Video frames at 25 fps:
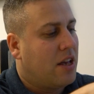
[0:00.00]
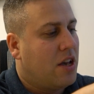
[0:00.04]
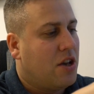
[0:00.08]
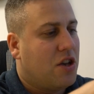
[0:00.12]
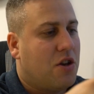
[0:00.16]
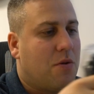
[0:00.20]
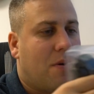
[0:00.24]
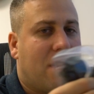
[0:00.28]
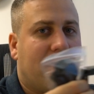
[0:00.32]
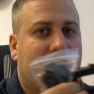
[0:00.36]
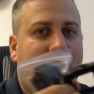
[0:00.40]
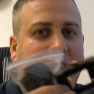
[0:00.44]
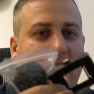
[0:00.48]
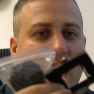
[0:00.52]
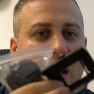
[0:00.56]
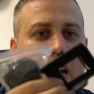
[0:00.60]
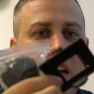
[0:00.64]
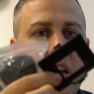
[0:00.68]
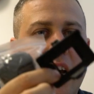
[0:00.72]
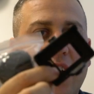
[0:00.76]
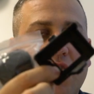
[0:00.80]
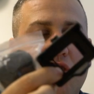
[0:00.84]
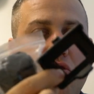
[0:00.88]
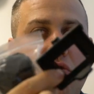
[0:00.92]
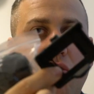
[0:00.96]
You even
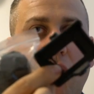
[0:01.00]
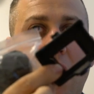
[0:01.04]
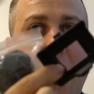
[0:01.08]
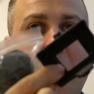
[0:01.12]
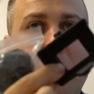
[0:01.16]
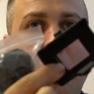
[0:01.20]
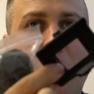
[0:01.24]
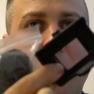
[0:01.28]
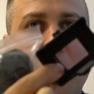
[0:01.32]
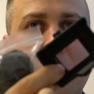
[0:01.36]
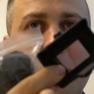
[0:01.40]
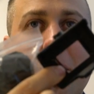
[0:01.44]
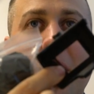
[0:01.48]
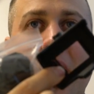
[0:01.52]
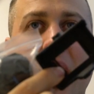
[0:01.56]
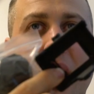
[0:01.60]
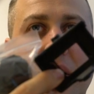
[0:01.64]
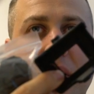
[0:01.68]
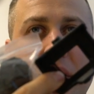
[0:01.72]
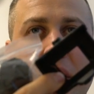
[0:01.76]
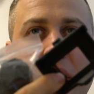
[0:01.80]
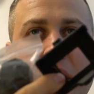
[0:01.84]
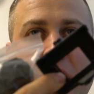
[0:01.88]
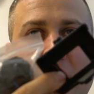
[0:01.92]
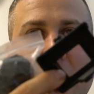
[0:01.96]
get a tripod
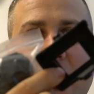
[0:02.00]
mount.